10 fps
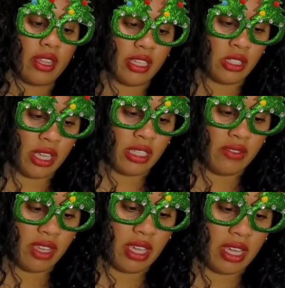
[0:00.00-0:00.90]
this is
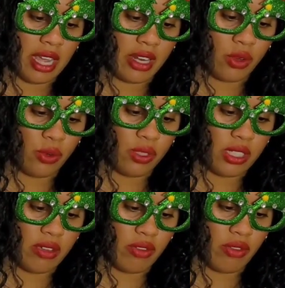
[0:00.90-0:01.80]
vegan and
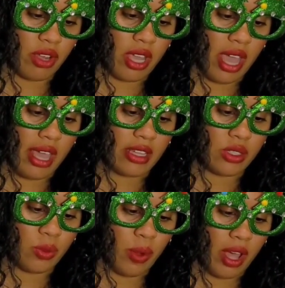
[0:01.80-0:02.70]
cruelty free
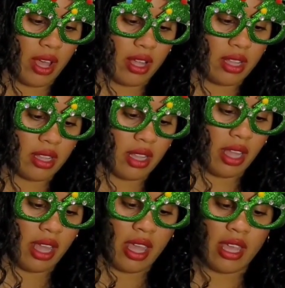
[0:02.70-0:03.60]
as well.
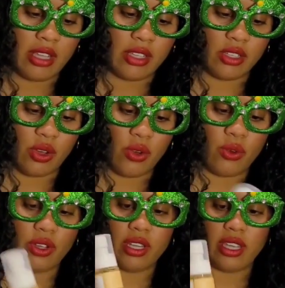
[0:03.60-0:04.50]

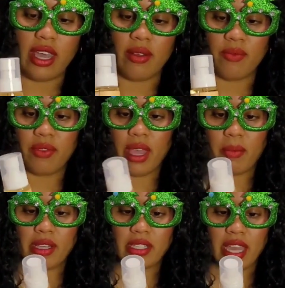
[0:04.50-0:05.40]
So yeah,
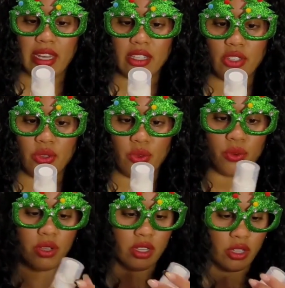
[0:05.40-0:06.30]
I'm excited
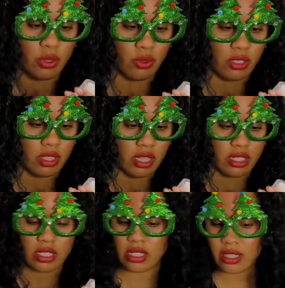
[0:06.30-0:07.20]
to use
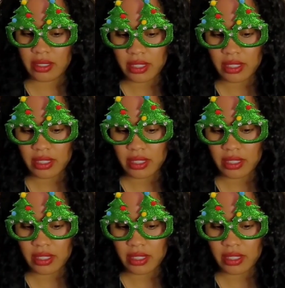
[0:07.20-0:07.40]
this.